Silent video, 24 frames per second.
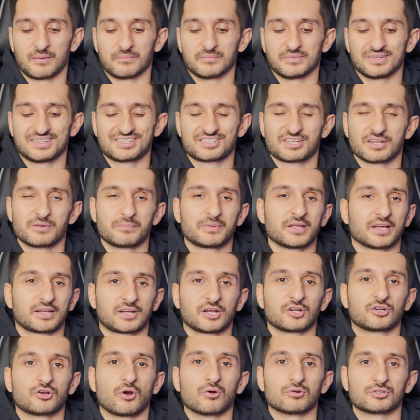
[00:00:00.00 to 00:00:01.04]
is going to be like a
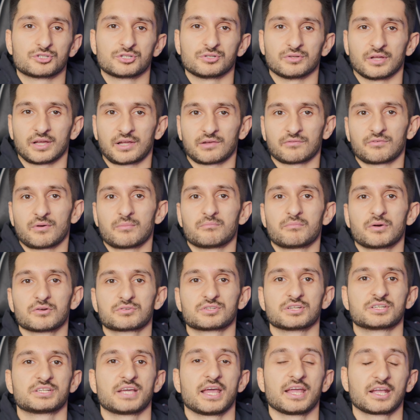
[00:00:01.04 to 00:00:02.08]
go-to. Like if I'm about
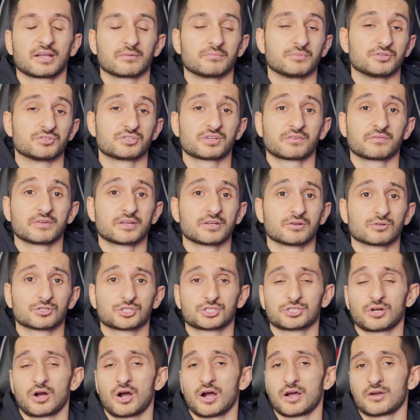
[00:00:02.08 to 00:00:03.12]
to take a music video
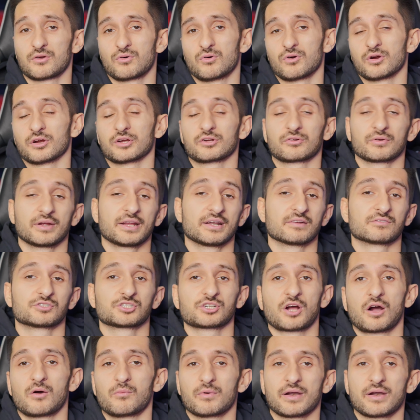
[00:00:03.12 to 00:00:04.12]
shot or a creative shot,